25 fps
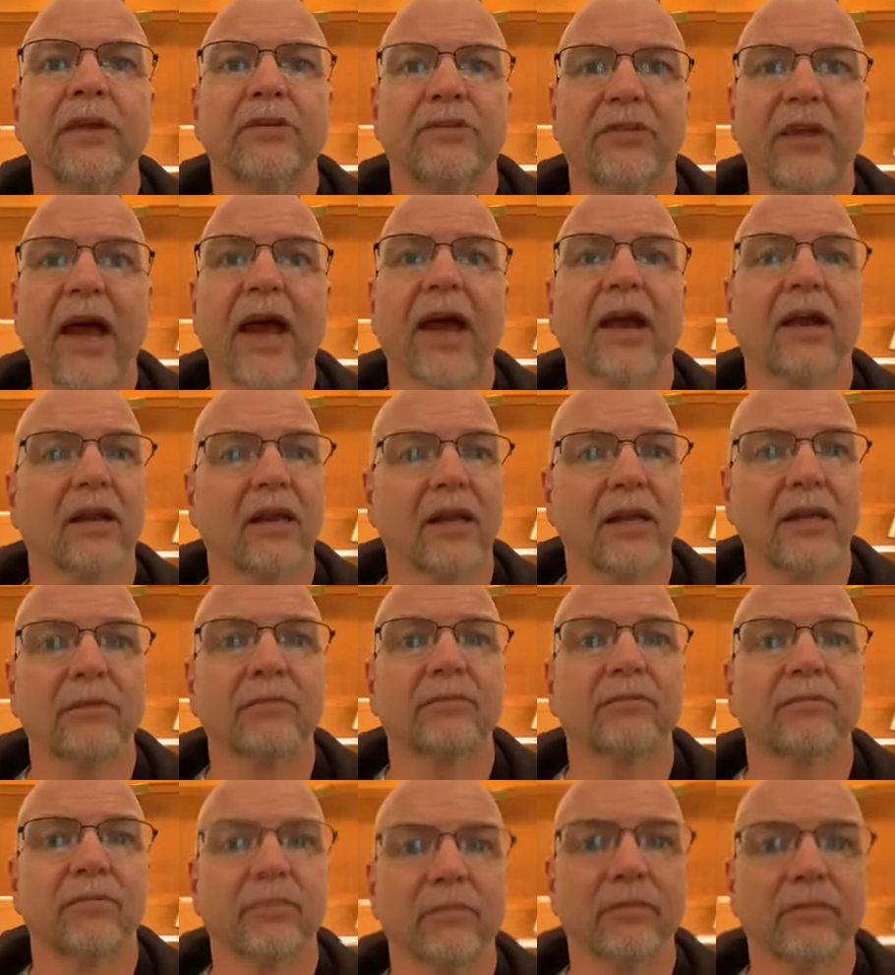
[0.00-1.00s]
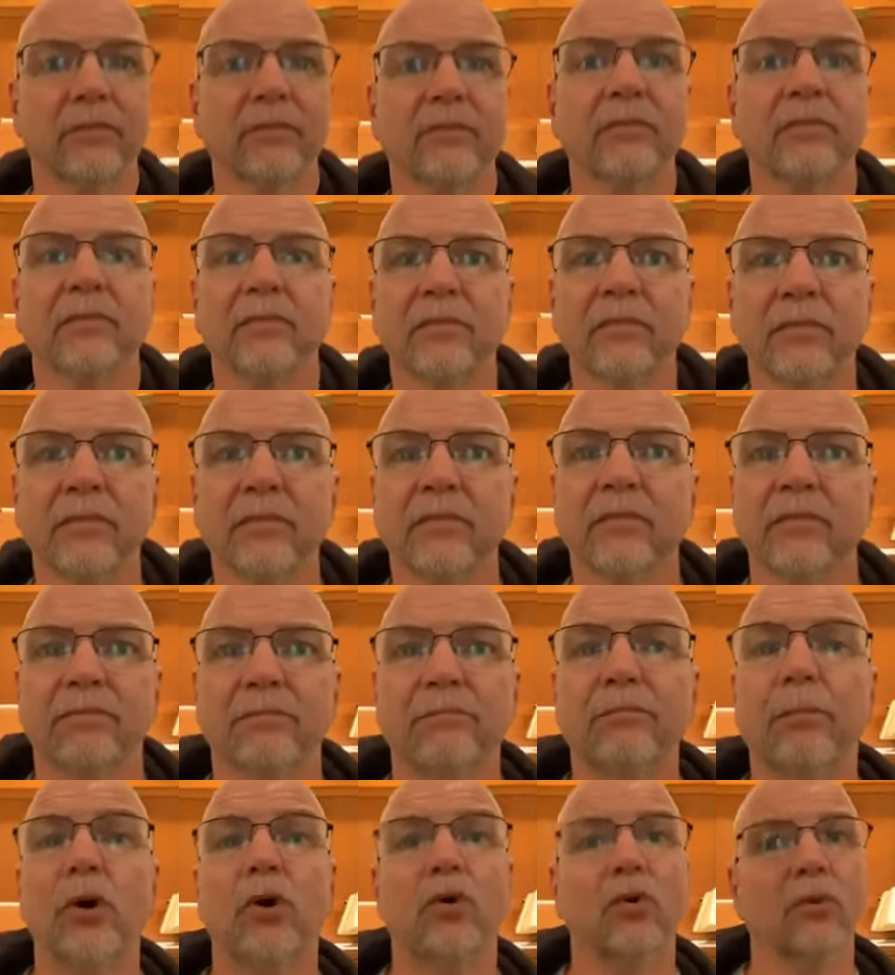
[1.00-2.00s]
Exactly.
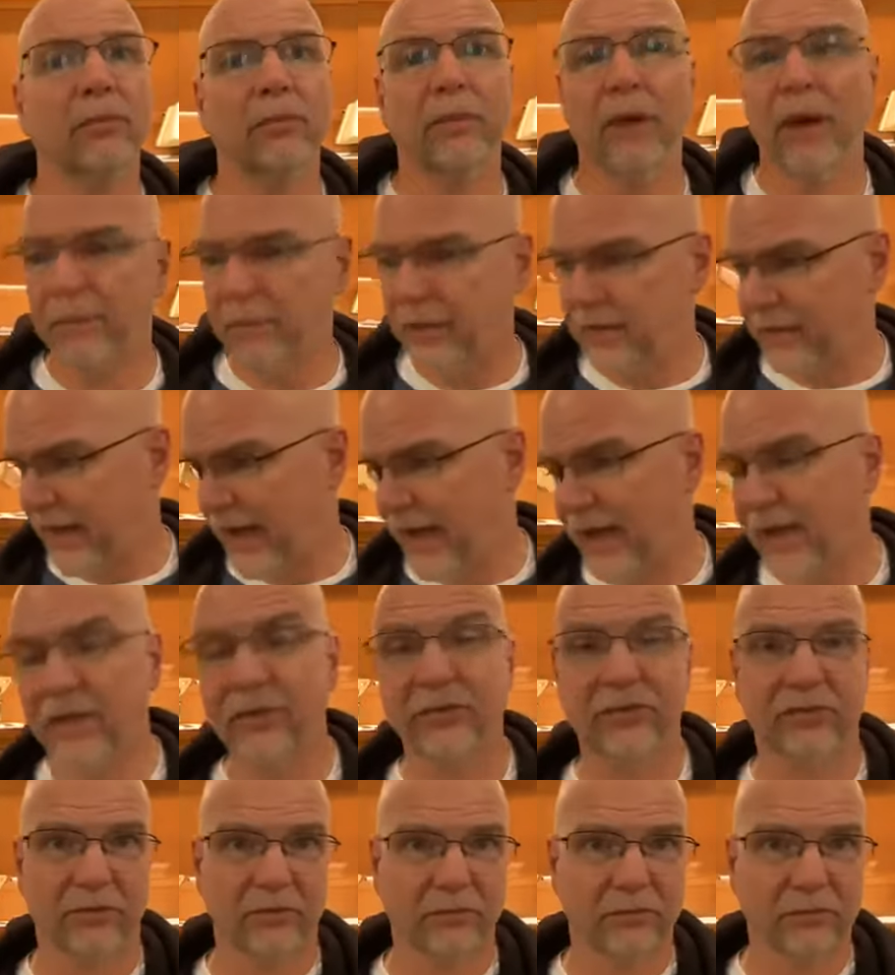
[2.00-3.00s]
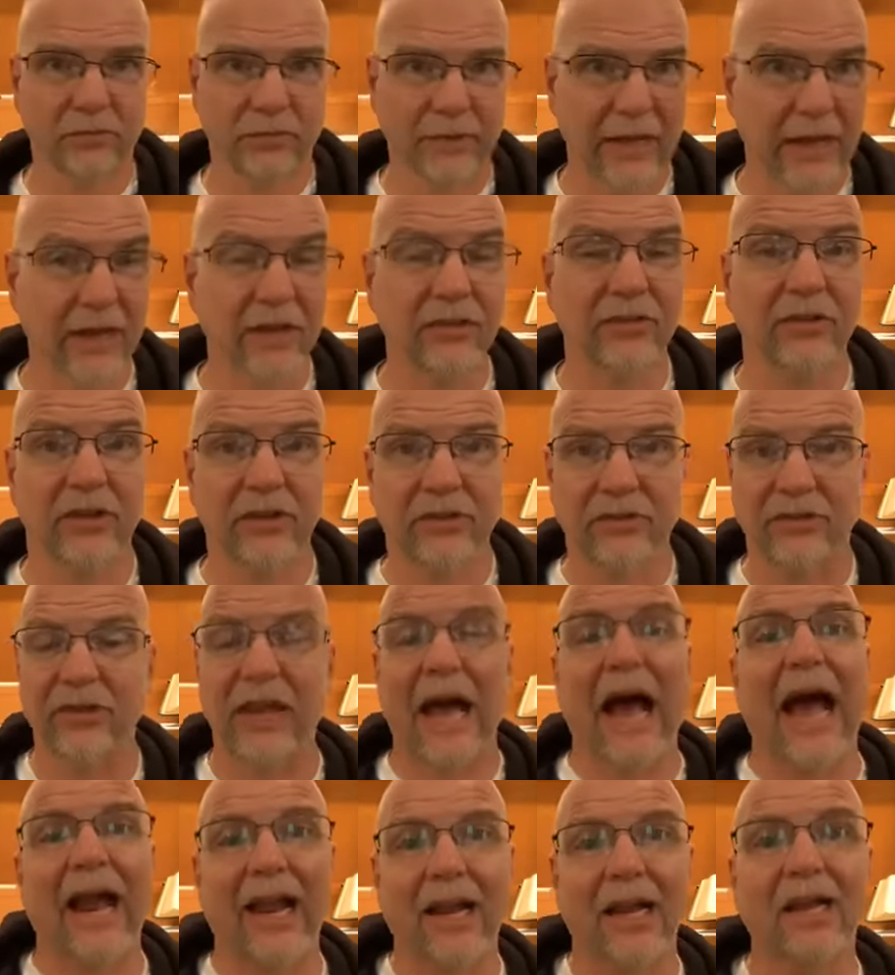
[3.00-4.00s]
Boom. I mean, that is, that is
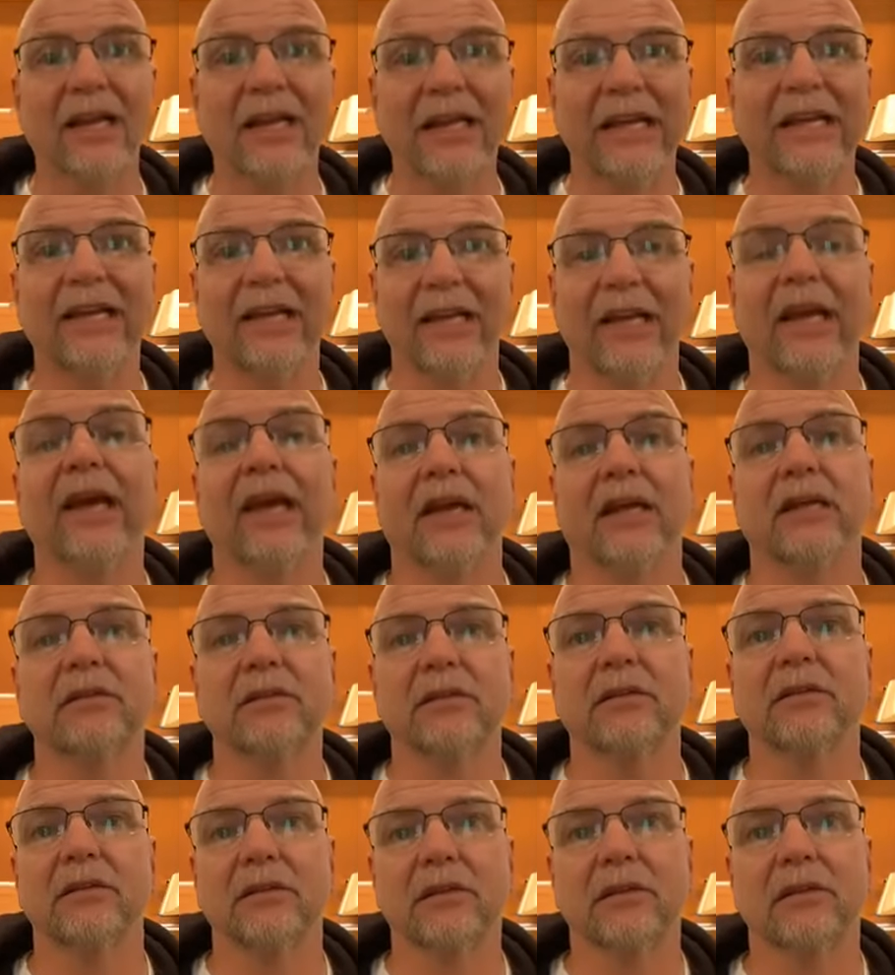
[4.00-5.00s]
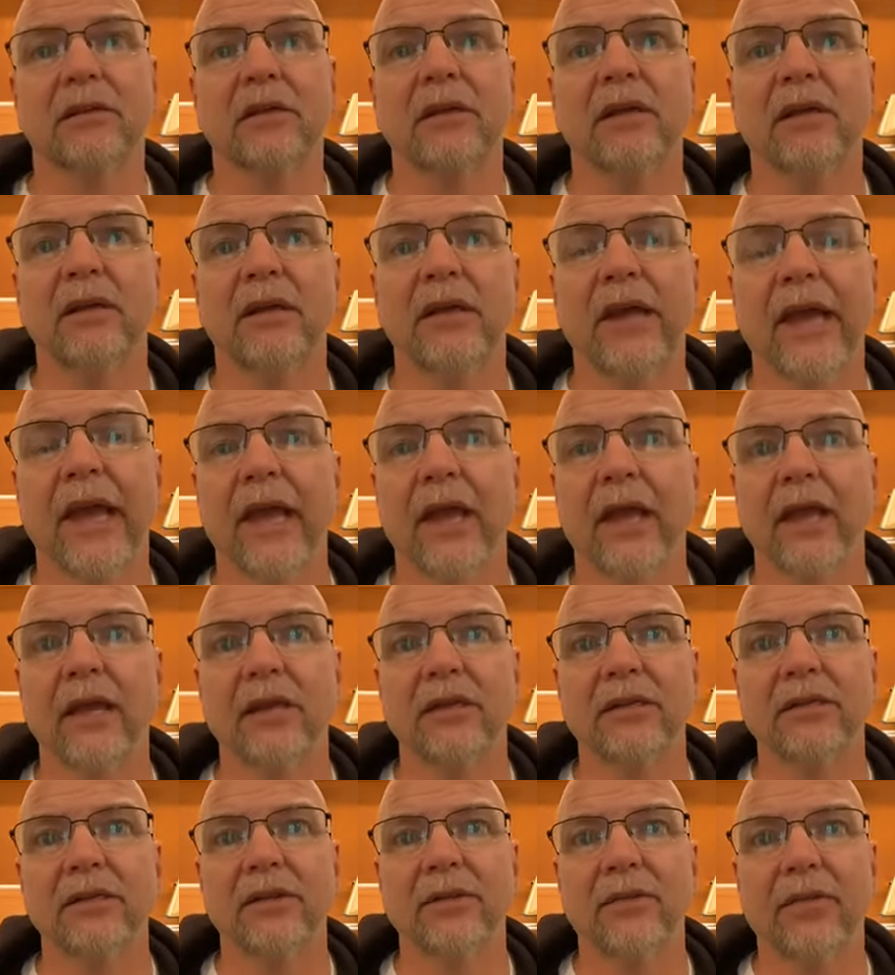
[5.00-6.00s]
exactly it.
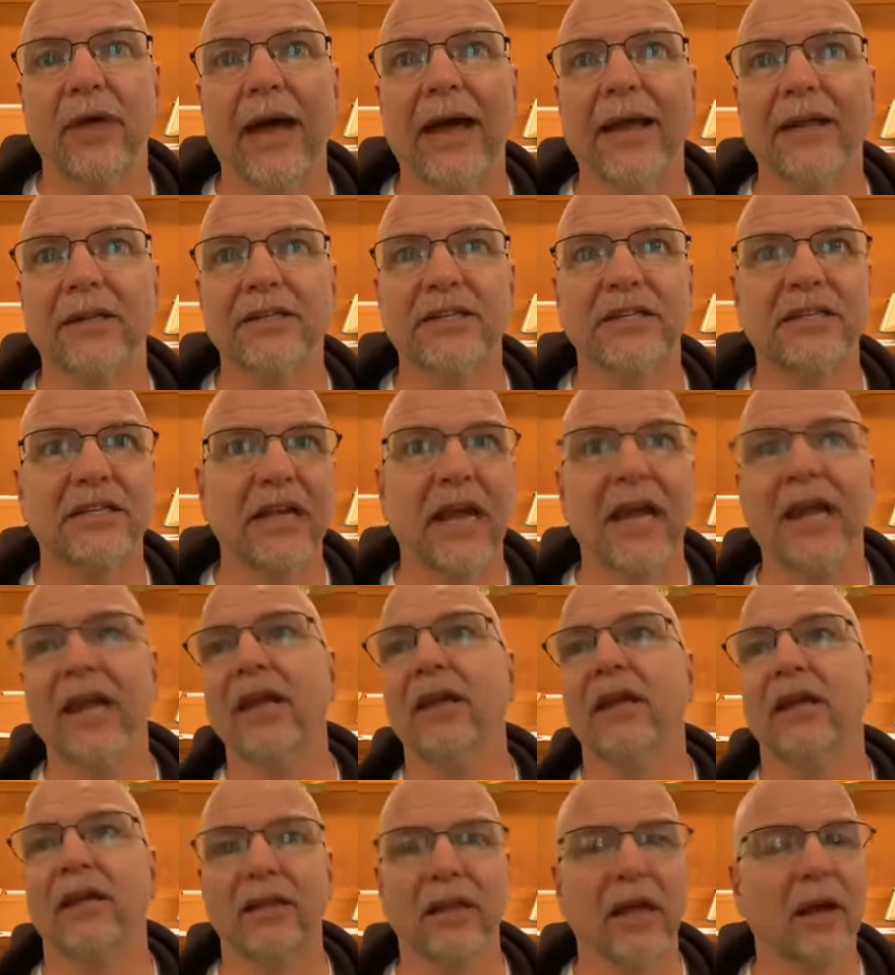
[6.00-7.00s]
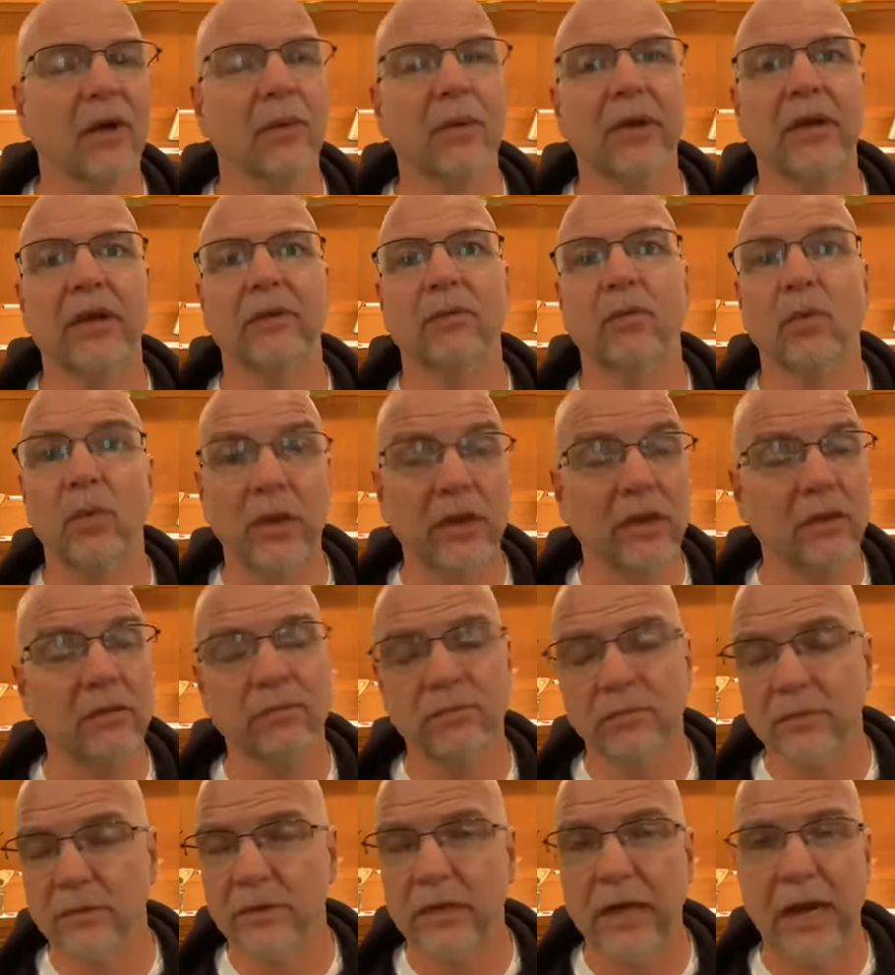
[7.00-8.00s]
And that saying that we, we
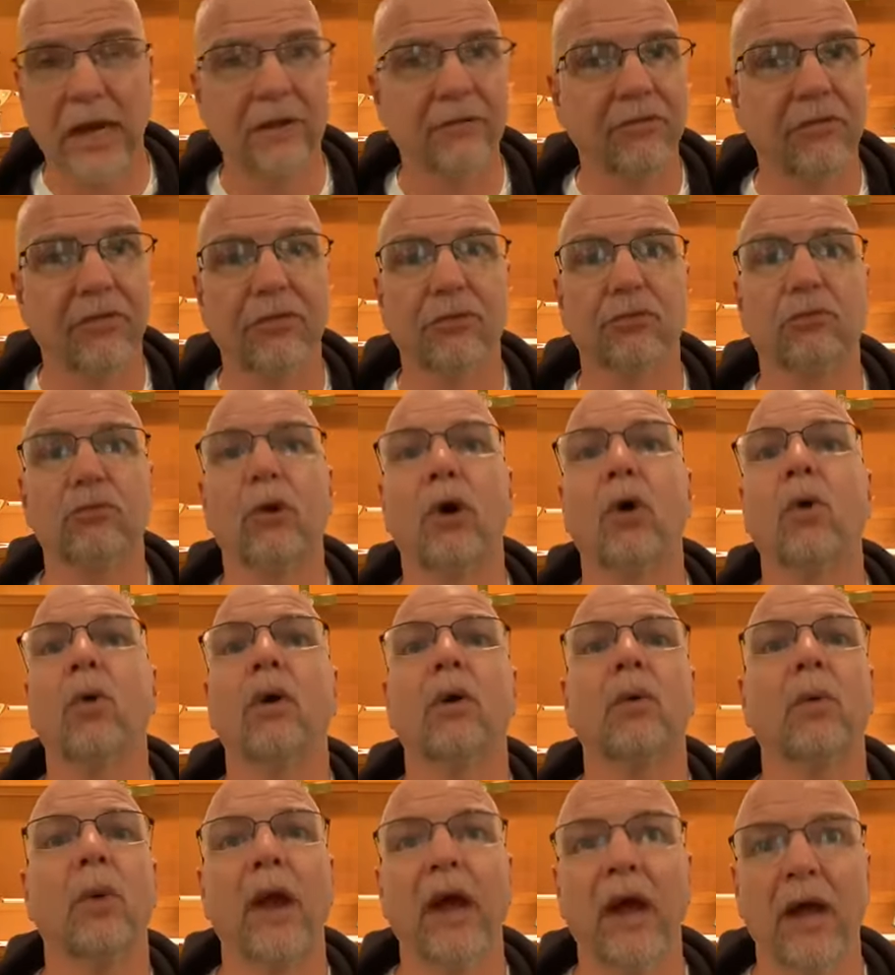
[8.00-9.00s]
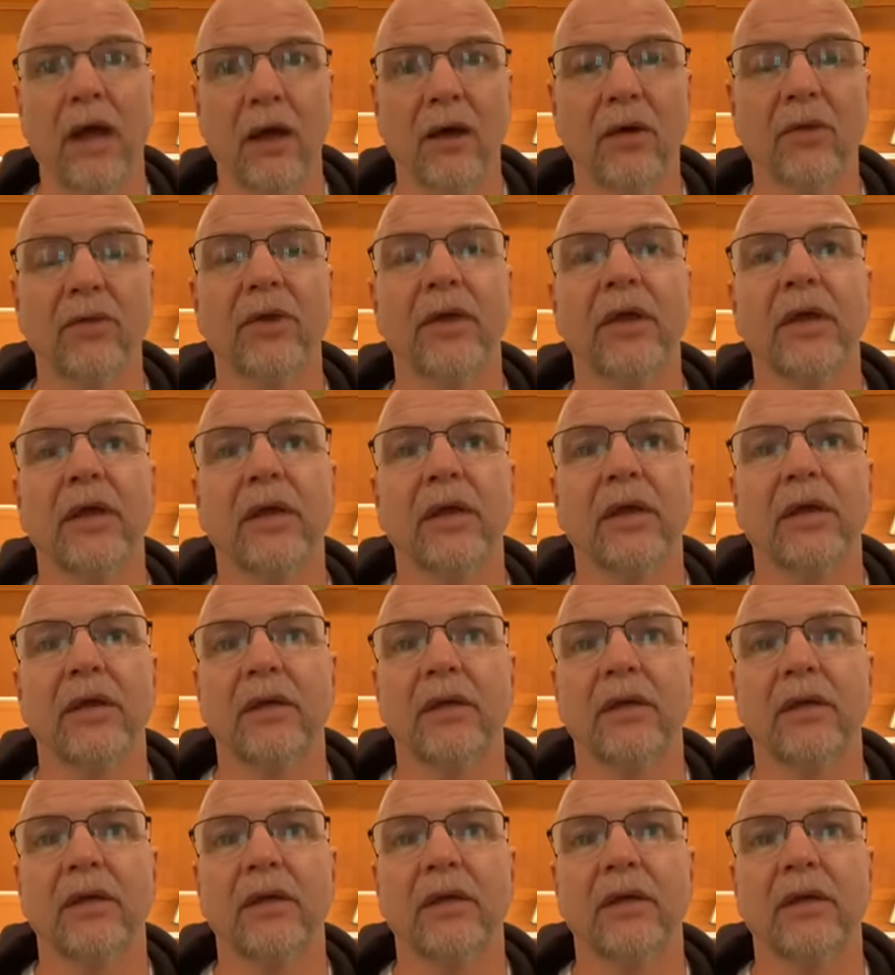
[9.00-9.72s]
kind of throw around